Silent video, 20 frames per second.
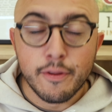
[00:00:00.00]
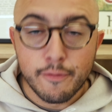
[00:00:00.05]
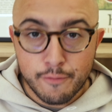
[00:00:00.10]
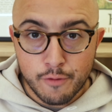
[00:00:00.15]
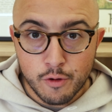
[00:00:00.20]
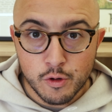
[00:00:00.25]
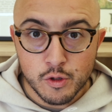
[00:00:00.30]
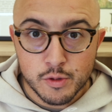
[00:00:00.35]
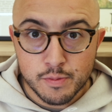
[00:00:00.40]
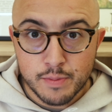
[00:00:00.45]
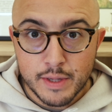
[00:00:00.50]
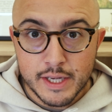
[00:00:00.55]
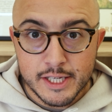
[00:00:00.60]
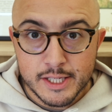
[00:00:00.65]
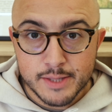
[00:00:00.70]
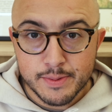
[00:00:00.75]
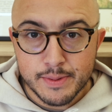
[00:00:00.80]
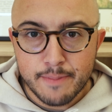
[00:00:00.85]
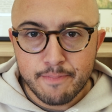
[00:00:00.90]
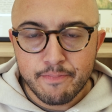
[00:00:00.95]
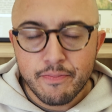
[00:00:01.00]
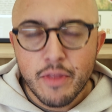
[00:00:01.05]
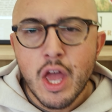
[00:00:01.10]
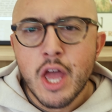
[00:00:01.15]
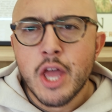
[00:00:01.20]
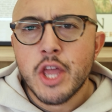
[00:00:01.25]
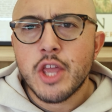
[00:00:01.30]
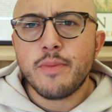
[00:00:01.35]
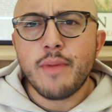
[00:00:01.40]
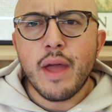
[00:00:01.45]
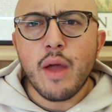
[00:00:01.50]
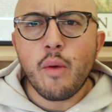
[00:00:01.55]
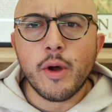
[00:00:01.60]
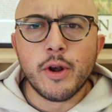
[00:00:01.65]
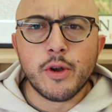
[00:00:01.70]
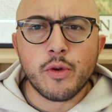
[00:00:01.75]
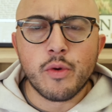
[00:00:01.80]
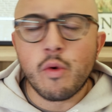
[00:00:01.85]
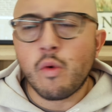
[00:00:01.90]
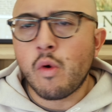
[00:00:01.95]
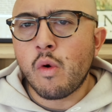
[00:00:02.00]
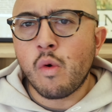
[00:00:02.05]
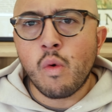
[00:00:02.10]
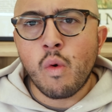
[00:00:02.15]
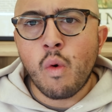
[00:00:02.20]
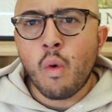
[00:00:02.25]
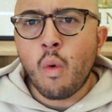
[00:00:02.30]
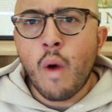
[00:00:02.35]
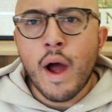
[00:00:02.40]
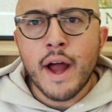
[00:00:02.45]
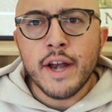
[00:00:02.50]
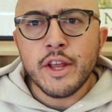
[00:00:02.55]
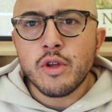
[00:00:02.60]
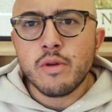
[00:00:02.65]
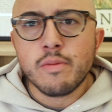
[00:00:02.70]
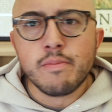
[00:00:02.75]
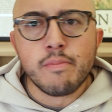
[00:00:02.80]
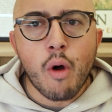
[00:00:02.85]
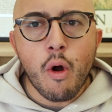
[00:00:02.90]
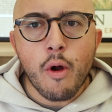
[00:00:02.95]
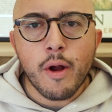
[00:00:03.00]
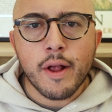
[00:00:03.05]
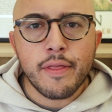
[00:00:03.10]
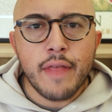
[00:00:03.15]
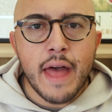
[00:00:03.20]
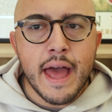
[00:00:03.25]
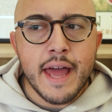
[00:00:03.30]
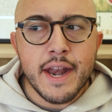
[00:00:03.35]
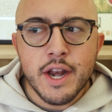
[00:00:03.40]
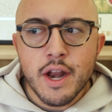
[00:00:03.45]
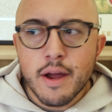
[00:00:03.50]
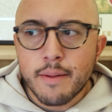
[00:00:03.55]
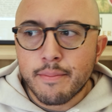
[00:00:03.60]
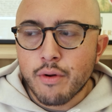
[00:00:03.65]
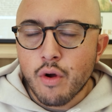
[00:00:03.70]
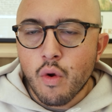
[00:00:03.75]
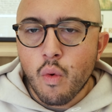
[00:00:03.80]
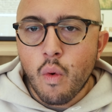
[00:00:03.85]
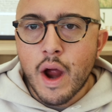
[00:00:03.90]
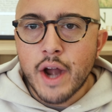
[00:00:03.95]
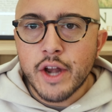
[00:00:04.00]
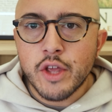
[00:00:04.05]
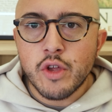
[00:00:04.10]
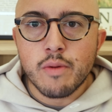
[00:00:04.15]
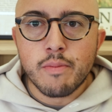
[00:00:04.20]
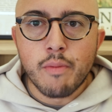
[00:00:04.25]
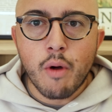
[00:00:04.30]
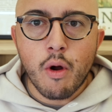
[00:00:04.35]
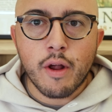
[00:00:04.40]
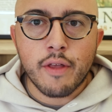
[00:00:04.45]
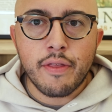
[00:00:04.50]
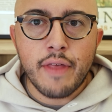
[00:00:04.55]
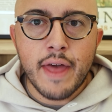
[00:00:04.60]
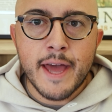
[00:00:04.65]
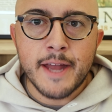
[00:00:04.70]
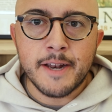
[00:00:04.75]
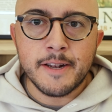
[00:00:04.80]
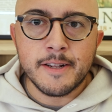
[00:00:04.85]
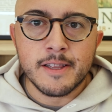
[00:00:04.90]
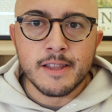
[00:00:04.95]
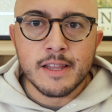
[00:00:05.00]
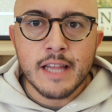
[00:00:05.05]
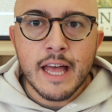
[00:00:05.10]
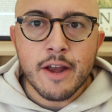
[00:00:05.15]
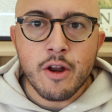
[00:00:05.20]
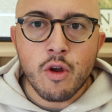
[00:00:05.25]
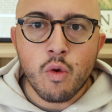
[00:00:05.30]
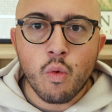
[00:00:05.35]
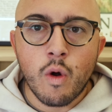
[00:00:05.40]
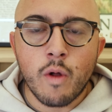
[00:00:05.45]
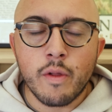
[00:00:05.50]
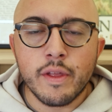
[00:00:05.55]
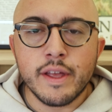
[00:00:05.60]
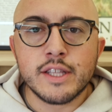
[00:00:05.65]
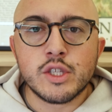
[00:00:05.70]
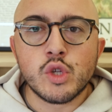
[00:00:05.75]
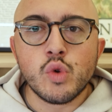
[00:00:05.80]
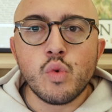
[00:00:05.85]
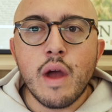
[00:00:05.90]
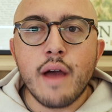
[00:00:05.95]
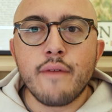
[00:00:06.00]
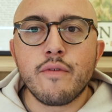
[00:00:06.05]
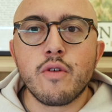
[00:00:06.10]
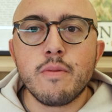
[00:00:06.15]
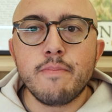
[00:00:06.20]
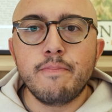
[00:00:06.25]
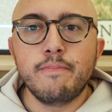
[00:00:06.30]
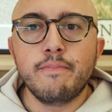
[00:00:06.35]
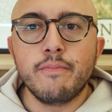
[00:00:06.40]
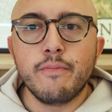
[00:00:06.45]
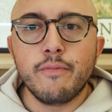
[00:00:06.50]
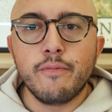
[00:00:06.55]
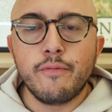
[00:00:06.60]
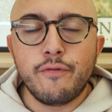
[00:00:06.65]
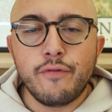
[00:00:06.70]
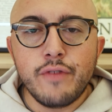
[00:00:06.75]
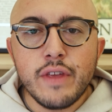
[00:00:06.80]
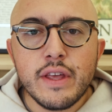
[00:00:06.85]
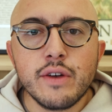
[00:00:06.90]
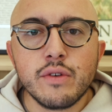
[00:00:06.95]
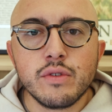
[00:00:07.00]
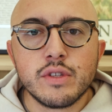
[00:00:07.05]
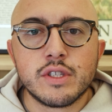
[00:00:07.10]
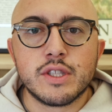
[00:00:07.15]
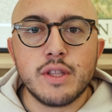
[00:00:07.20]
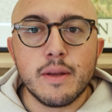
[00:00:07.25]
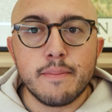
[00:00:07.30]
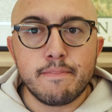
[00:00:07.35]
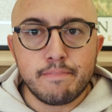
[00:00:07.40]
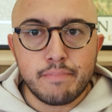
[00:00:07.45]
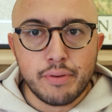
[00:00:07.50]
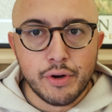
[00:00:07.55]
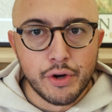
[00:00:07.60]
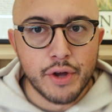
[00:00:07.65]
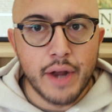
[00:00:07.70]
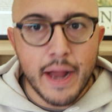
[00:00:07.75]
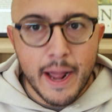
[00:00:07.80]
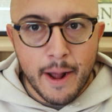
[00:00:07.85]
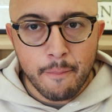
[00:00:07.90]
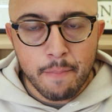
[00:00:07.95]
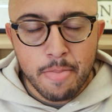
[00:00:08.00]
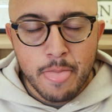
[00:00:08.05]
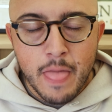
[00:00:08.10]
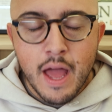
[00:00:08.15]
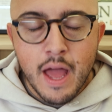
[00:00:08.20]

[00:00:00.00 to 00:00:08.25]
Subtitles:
the first baseman. You may wonder, why do you mark that number? Why do you mark that letter? Well, it's whoever fields the putout.